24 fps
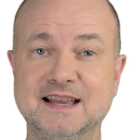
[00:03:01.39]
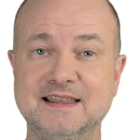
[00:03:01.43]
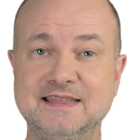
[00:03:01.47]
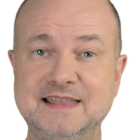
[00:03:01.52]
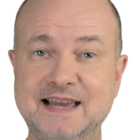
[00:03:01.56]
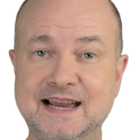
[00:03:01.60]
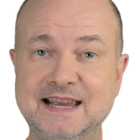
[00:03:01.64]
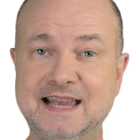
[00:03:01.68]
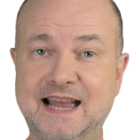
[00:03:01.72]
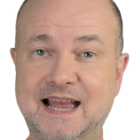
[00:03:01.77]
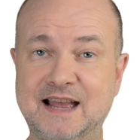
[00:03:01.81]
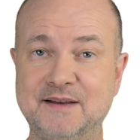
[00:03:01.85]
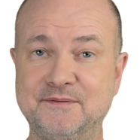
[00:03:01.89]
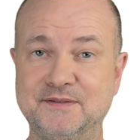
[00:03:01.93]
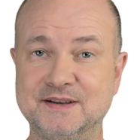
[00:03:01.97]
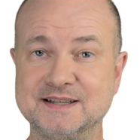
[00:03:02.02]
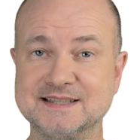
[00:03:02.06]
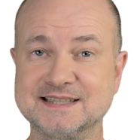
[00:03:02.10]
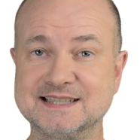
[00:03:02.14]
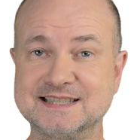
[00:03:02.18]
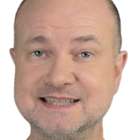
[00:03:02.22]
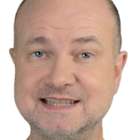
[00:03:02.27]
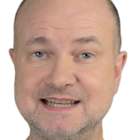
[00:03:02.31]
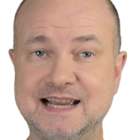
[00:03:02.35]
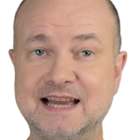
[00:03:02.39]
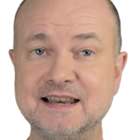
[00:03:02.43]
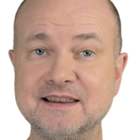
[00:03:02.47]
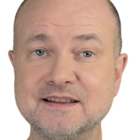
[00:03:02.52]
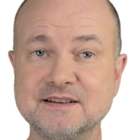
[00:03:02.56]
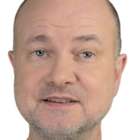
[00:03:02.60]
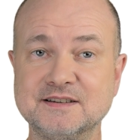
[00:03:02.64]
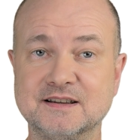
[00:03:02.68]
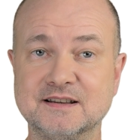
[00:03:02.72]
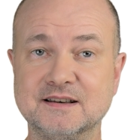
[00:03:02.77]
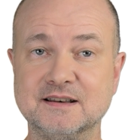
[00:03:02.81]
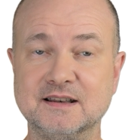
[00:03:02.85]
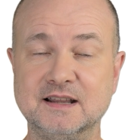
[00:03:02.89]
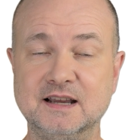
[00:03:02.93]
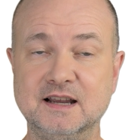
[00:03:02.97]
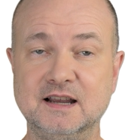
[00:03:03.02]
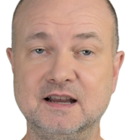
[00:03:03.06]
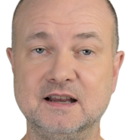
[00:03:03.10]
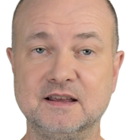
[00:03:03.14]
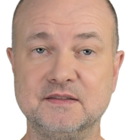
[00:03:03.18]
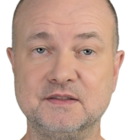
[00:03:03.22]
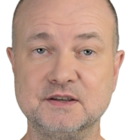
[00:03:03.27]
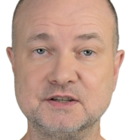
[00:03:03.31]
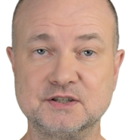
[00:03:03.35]
They have a skeleton,
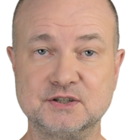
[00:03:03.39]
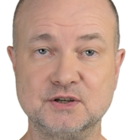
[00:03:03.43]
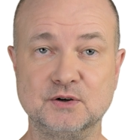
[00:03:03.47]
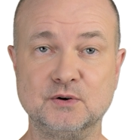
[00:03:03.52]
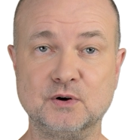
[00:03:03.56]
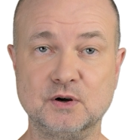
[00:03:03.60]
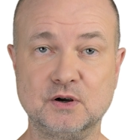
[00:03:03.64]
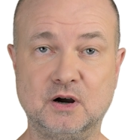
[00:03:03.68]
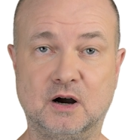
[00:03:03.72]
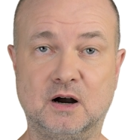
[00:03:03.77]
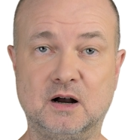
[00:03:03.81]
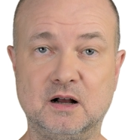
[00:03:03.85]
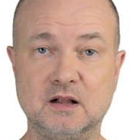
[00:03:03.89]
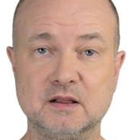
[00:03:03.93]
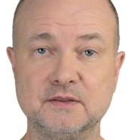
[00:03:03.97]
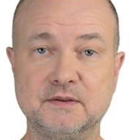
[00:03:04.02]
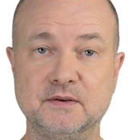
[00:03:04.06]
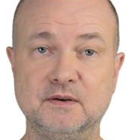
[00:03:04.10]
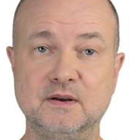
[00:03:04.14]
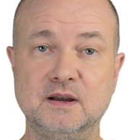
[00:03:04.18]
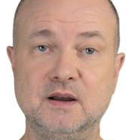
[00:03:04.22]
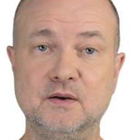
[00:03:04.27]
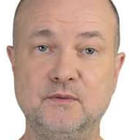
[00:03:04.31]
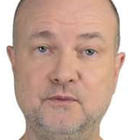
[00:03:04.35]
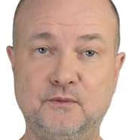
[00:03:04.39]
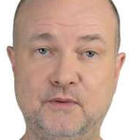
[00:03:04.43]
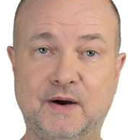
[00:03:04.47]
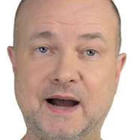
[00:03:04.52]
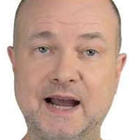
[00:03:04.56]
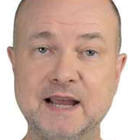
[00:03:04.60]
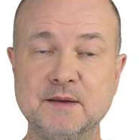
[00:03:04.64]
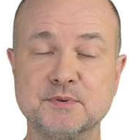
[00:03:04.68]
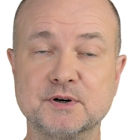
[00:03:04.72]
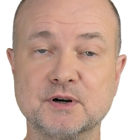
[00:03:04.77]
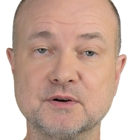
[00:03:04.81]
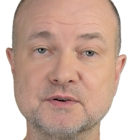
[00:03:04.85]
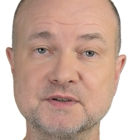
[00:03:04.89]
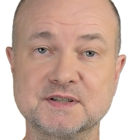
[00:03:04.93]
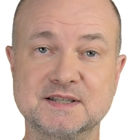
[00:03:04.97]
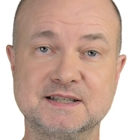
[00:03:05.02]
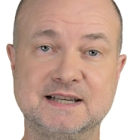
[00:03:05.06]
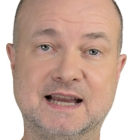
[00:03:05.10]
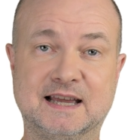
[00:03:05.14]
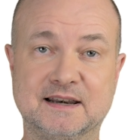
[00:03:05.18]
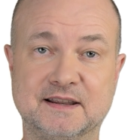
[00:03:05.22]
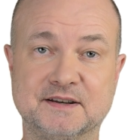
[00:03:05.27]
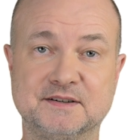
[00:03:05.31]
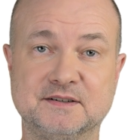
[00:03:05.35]
the so called
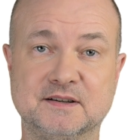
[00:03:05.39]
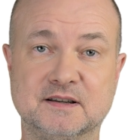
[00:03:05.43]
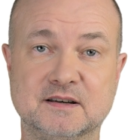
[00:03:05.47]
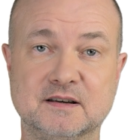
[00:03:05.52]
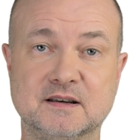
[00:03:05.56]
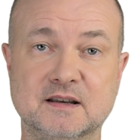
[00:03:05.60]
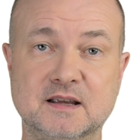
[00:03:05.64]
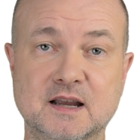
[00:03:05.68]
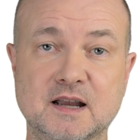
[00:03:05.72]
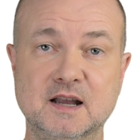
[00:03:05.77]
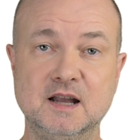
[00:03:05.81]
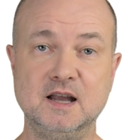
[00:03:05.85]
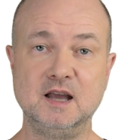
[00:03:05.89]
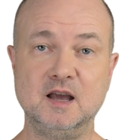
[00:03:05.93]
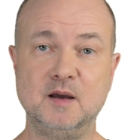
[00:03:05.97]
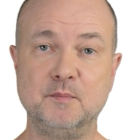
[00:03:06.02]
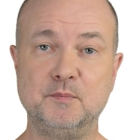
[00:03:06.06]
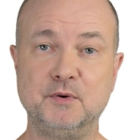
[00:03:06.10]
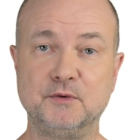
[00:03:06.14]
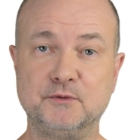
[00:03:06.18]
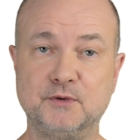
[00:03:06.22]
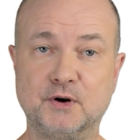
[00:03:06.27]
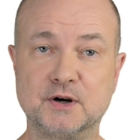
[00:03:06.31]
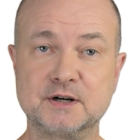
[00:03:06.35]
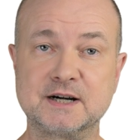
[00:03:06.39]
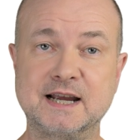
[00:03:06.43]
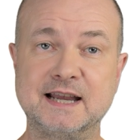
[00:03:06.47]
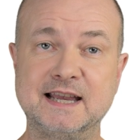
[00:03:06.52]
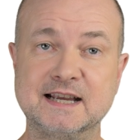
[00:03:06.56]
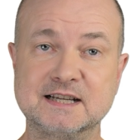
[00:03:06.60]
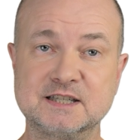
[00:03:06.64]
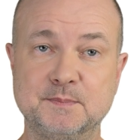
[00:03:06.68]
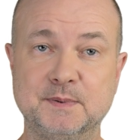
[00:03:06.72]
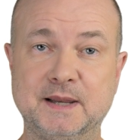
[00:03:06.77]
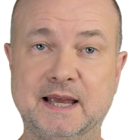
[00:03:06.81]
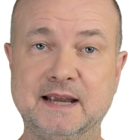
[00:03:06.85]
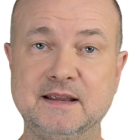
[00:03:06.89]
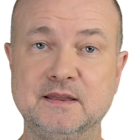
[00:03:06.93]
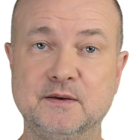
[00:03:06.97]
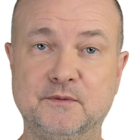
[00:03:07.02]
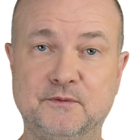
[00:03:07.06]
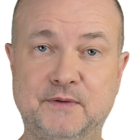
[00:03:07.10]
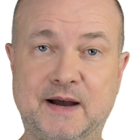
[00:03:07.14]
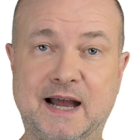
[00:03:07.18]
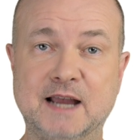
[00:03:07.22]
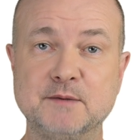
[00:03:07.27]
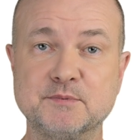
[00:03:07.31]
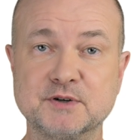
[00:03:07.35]
fibroskeleton. Before I explain the
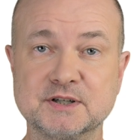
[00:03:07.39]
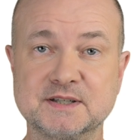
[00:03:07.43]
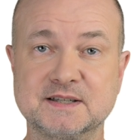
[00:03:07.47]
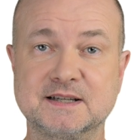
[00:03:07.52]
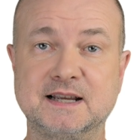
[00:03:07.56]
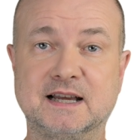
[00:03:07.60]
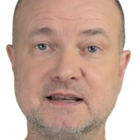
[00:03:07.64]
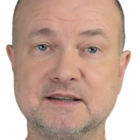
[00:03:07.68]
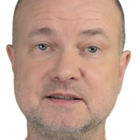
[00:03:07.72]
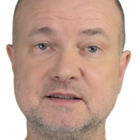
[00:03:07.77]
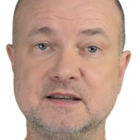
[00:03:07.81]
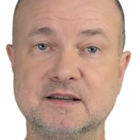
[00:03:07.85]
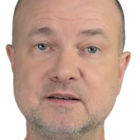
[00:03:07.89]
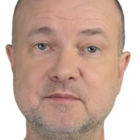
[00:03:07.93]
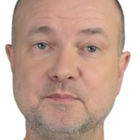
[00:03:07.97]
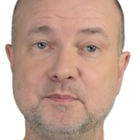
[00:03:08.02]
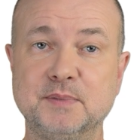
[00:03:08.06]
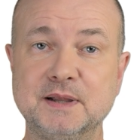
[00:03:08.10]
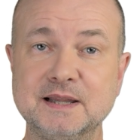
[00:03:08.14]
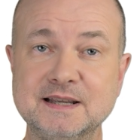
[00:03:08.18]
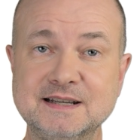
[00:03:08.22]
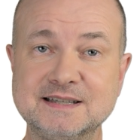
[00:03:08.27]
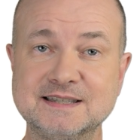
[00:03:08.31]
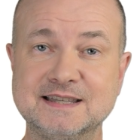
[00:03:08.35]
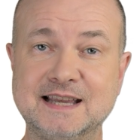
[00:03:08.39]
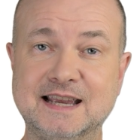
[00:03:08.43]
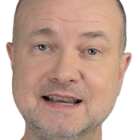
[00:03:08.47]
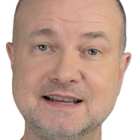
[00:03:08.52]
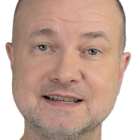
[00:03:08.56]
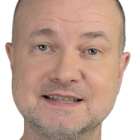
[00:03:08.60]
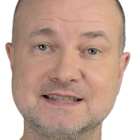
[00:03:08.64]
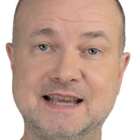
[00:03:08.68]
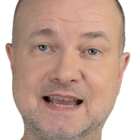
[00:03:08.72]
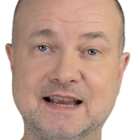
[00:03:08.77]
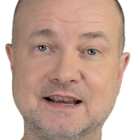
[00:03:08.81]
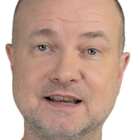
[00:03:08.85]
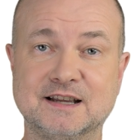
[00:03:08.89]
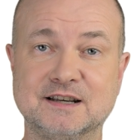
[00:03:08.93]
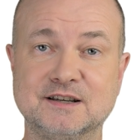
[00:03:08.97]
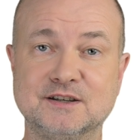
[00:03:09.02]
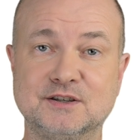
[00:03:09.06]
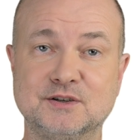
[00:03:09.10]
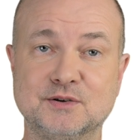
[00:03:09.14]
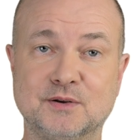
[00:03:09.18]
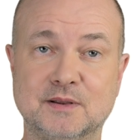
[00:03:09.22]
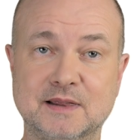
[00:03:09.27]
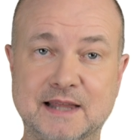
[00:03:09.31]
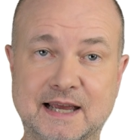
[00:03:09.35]
fibroskeleton, please take a
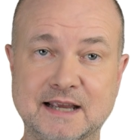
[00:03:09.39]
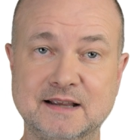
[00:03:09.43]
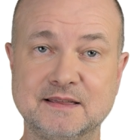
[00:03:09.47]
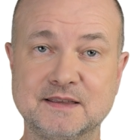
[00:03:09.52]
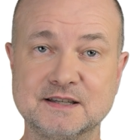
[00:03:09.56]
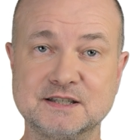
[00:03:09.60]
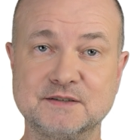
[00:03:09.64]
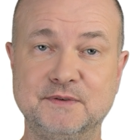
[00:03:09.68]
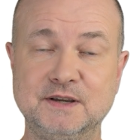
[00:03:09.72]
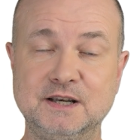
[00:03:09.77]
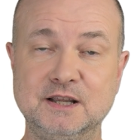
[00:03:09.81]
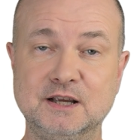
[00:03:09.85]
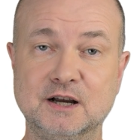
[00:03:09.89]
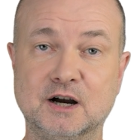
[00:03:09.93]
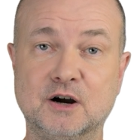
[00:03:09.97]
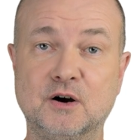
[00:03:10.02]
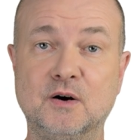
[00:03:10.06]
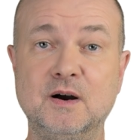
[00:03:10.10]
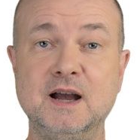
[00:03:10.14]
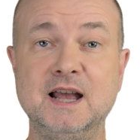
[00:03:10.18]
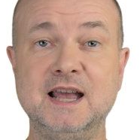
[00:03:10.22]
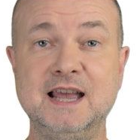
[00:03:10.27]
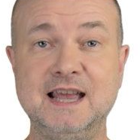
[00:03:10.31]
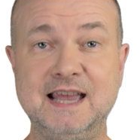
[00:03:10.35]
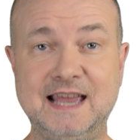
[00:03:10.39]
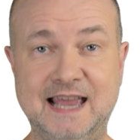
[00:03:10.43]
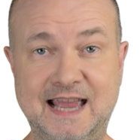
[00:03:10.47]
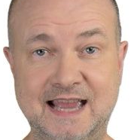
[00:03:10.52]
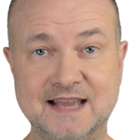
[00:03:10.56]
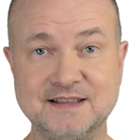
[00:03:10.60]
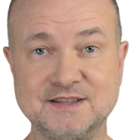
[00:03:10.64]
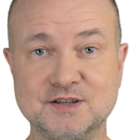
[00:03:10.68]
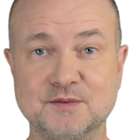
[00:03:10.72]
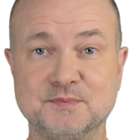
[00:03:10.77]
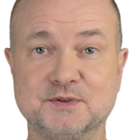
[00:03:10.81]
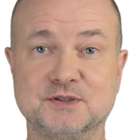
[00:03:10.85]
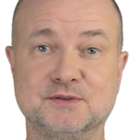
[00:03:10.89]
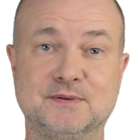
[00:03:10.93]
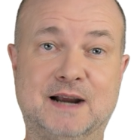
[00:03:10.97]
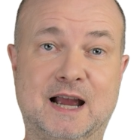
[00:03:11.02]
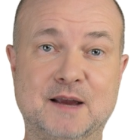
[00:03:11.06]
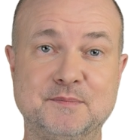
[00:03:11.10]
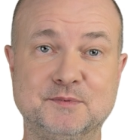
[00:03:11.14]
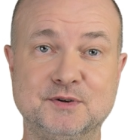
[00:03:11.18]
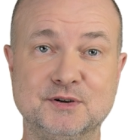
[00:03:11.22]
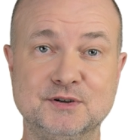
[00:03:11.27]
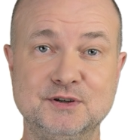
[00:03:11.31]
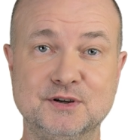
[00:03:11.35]
second to like this video and
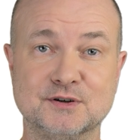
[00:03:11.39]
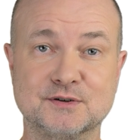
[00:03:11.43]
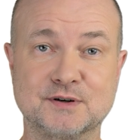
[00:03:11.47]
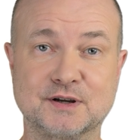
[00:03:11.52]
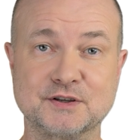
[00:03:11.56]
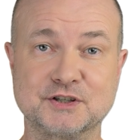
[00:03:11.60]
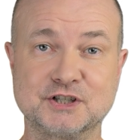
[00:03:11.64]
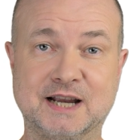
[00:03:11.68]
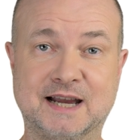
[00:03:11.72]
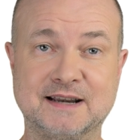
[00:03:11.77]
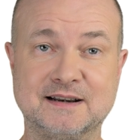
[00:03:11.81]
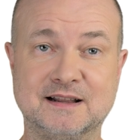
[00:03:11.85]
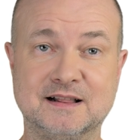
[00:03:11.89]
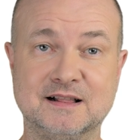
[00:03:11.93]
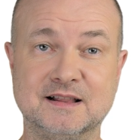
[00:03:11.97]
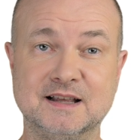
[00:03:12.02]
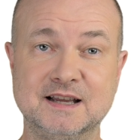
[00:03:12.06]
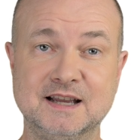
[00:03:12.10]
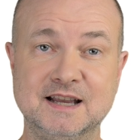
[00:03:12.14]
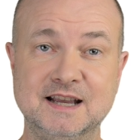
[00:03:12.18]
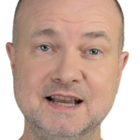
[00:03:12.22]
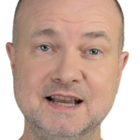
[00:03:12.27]
subscribe to UroChannel.